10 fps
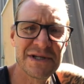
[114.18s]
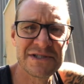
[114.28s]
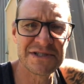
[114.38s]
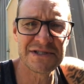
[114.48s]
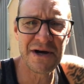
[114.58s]
it's
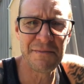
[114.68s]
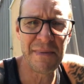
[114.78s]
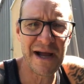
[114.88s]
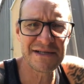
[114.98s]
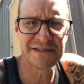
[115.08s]
just gone
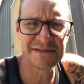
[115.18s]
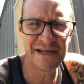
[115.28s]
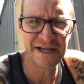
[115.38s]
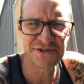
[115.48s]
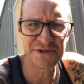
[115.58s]
back to
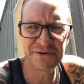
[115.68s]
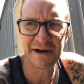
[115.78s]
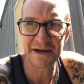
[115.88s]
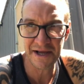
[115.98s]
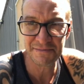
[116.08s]
nature
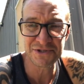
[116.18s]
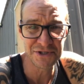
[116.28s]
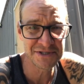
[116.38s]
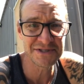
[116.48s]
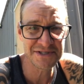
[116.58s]
right now. But you
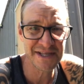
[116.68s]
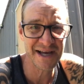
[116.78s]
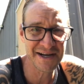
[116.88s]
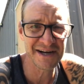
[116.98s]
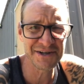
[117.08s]
can still see
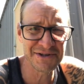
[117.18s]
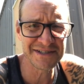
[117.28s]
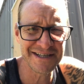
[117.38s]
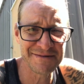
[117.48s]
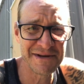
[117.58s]
that concrete
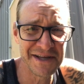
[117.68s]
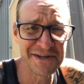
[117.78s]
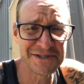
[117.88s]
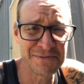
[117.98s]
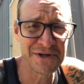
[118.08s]
tub down there.
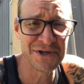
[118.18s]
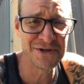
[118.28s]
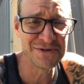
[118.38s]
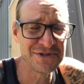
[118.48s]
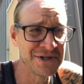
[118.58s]
It's pretty
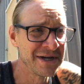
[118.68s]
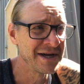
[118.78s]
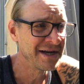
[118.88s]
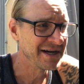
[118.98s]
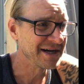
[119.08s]
huge.
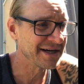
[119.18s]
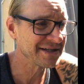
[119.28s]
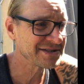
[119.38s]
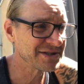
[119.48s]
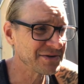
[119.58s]
Uh,
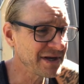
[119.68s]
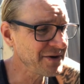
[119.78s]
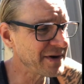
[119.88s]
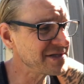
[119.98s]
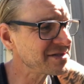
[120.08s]
so
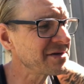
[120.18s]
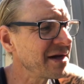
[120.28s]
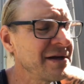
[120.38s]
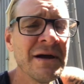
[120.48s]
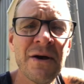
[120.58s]
anyways, okay,
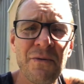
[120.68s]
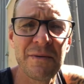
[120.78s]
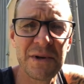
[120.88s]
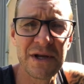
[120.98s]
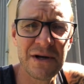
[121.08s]
well, I'm
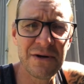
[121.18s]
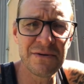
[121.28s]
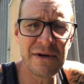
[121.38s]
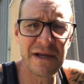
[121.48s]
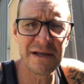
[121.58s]
going to
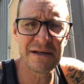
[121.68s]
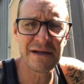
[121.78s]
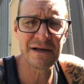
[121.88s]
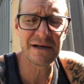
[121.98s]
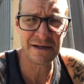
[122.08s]
go and
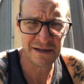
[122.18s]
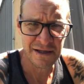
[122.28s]
uh,